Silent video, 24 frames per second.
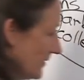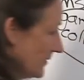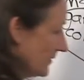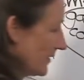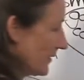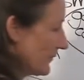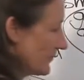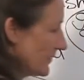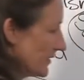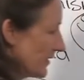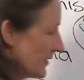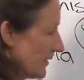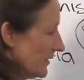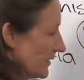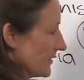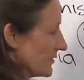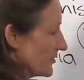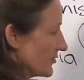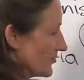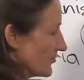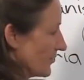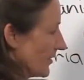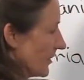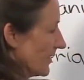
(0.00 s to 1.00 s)
Let me
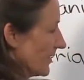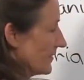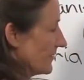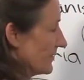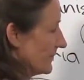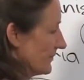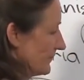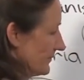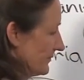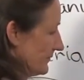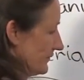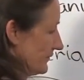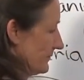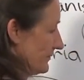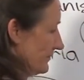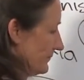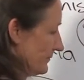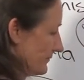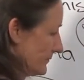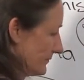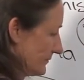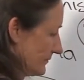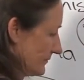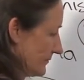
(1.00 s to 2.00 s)
illustrate.
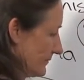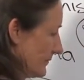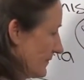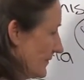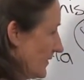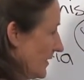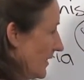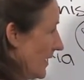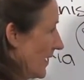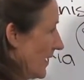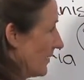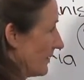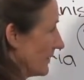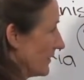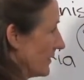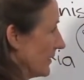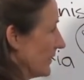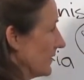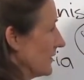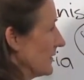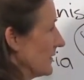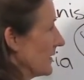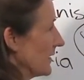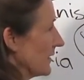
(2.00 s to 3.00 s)
Our
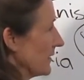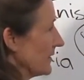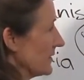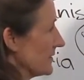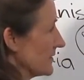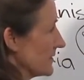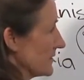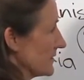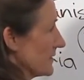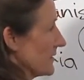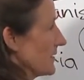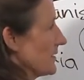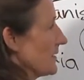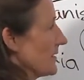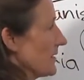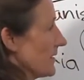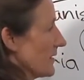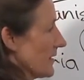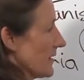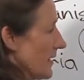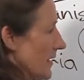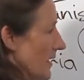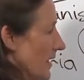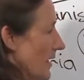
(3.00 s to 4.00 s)
kidneys
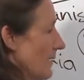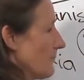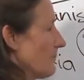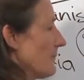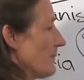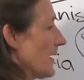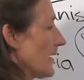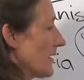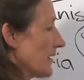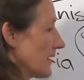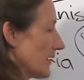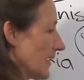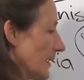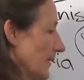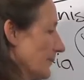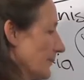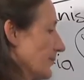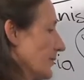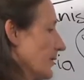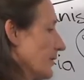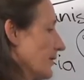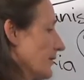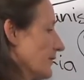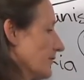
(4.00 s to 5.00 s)
are made
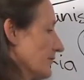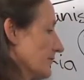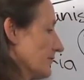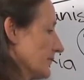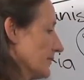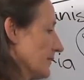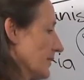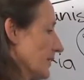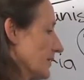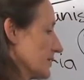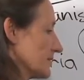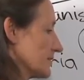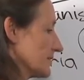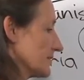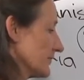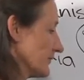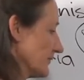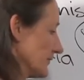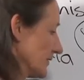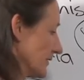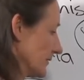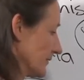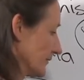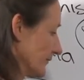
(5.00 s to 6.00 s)
up of lots
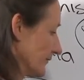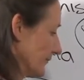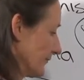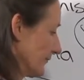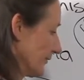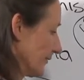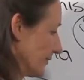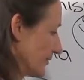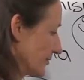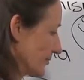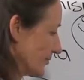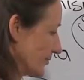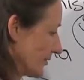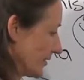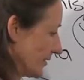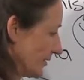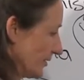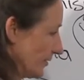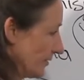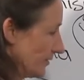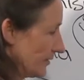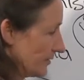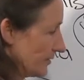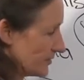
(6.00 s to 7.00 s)
of little filtering
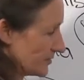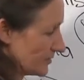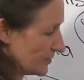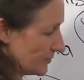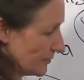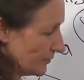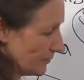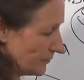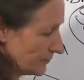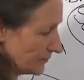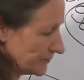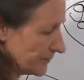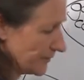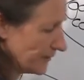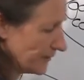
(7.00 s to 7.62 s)
units called